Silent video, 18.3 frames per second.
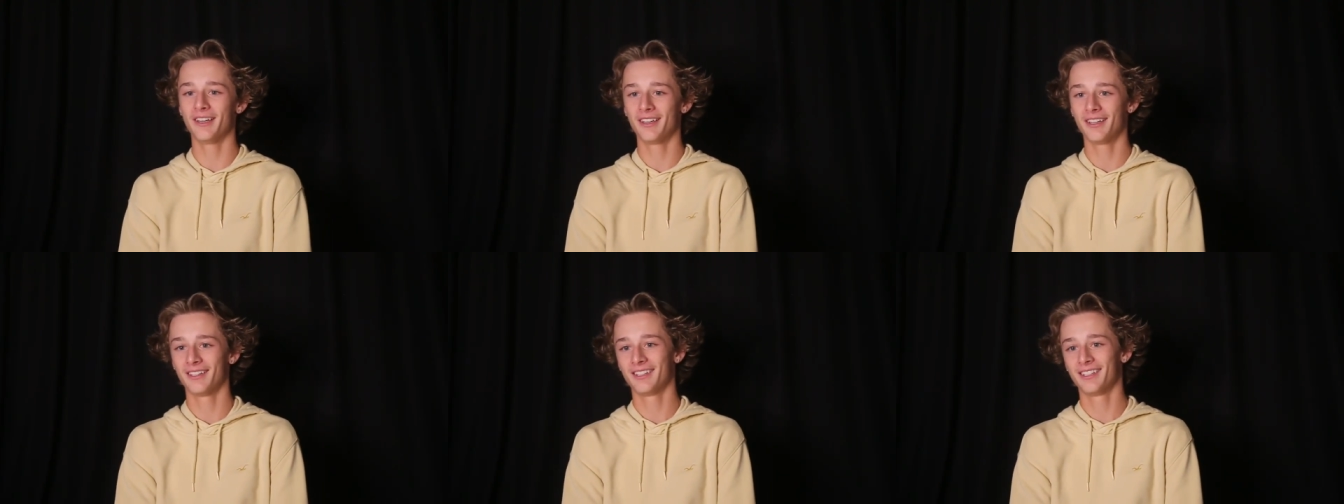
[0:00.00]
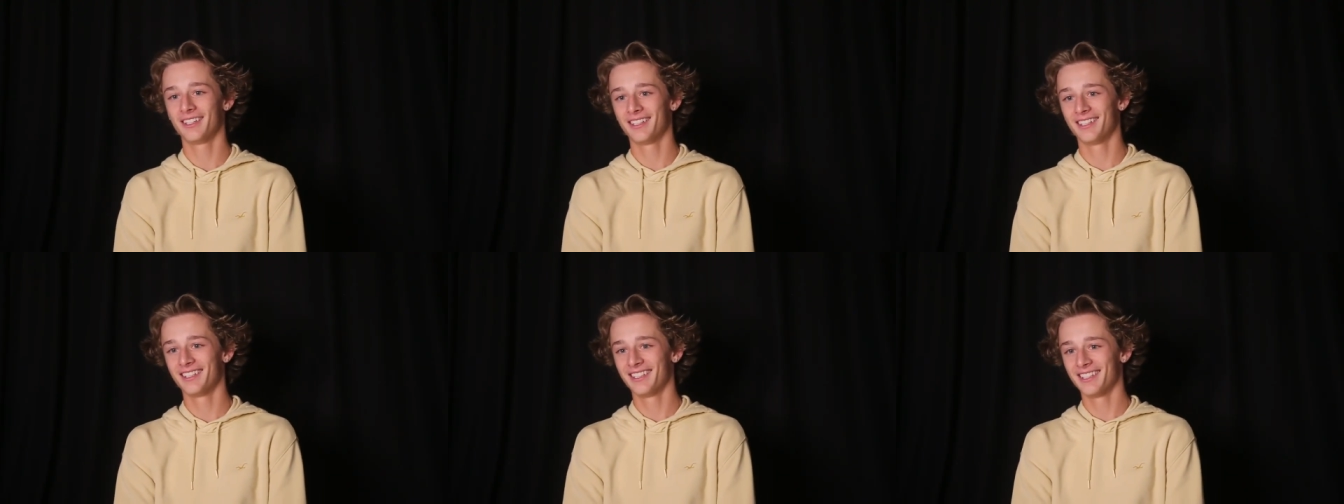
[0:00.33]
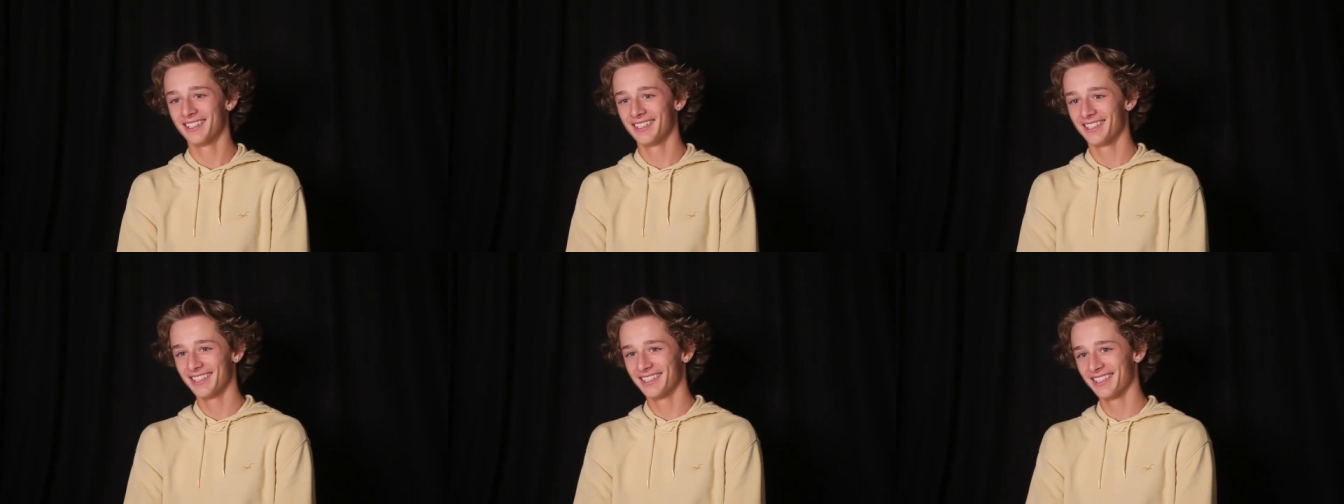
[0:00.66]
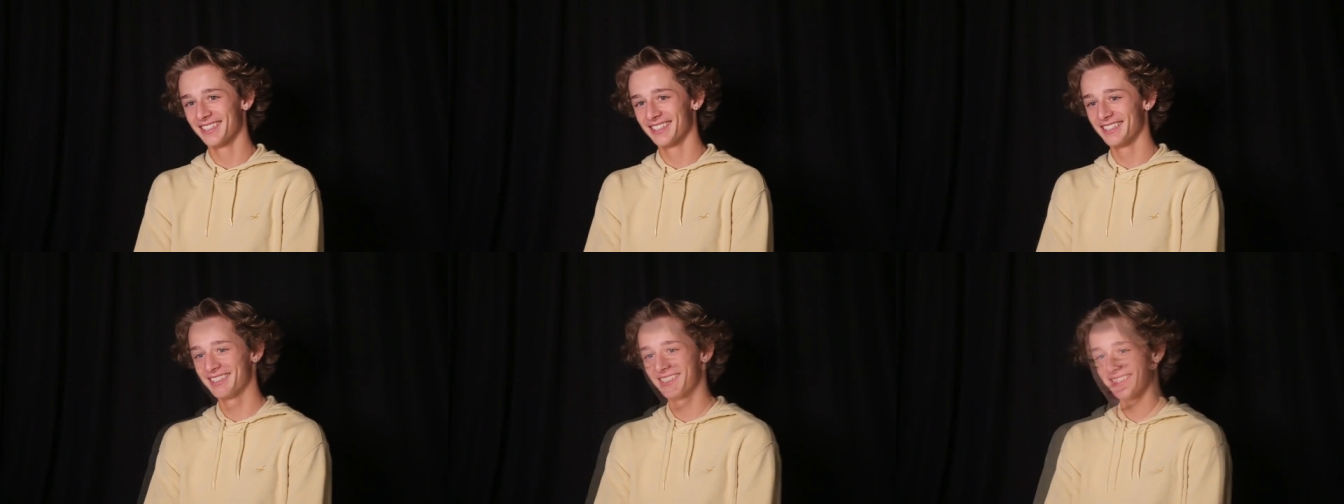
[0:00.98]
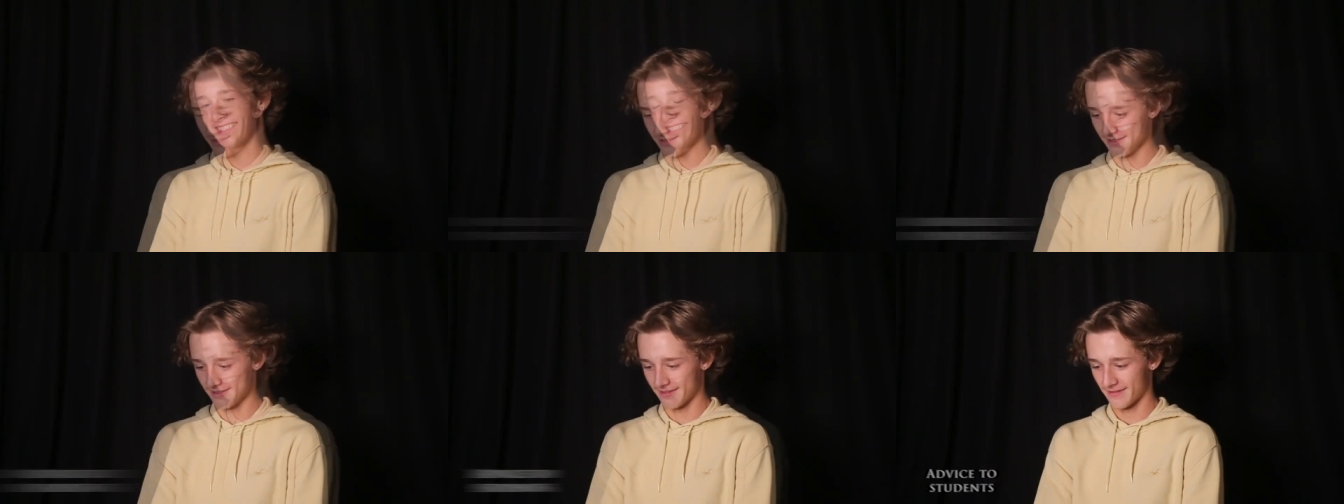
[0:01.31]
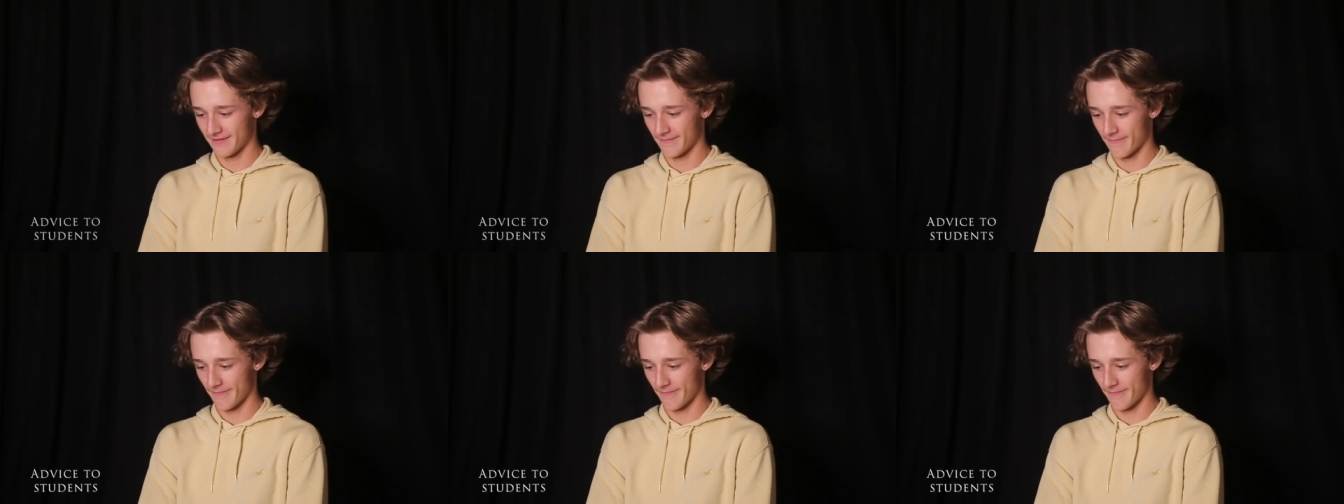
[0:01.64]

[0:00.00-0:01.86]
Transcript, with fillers: You want to leave?